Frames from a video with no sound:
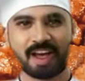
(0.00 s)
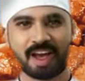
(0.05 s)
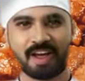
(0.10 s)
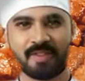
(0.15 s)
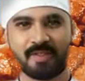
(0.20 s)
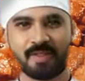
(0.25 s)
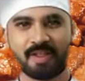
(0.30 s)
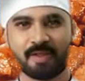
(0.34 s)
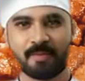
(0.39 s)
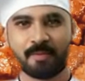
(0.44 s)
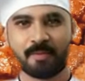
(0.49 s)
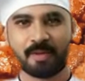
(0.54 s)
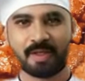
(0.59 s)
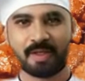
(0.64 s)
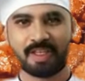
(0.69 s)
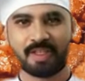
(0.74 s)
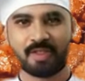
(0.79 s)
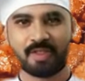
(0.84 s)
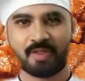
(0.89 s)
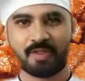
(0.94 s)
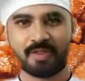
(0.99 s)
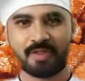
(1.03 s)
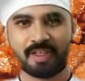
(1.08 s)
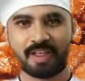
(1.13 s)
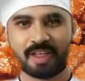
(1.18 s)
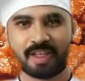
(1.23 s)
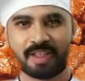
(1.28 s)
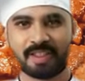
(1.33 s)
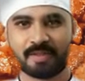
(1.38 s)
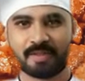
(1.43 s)
and then place your
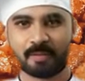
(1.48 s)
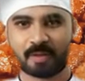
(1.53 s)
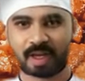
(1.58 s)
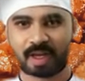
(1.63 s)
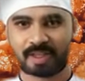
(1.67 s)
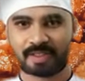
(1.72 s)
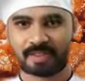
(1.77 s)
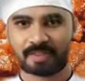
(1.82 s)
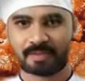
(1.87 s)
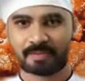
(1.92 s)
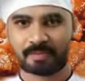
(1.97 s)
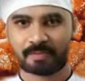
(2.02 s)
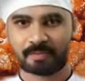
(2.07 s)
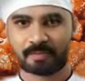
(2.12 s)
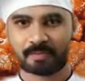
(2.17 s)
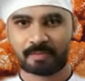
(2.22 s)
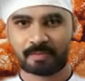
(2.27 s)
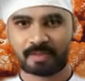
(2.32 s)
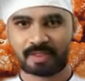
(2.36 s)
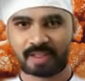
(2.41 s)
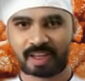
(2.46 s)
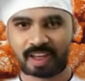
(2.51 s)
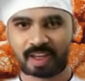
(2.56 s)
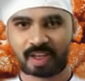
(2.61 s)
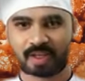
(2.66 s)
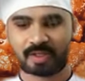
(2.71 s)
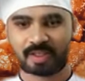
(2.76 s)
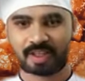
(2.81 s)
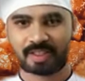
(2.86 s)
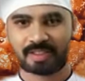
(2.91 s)
steak in the pan.
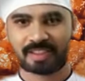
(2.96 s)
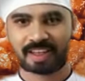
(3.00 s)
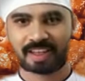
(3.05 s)
Hear that